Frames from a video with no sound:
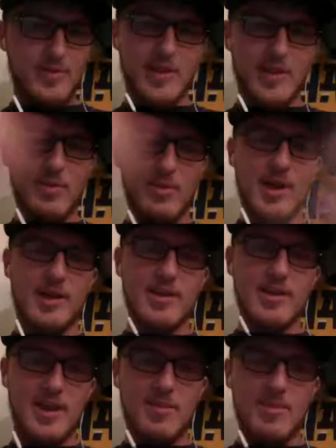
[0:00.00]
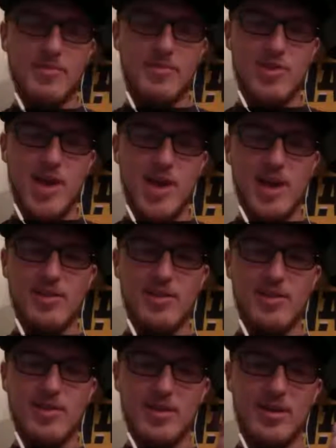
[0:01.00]
that's all we got to say about
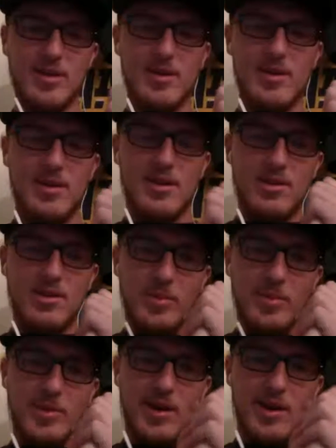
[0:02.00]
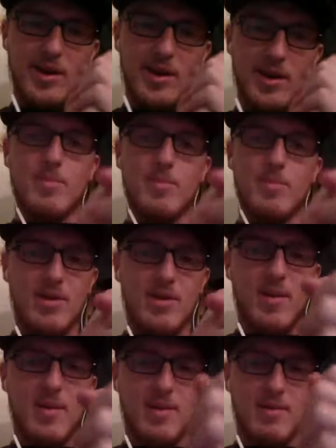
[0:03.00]
Jacksonville. We'll be talking about the Bronco
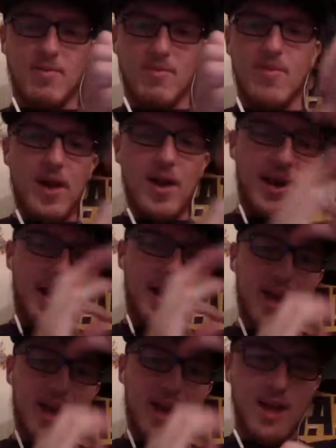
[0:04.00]
game on Friday.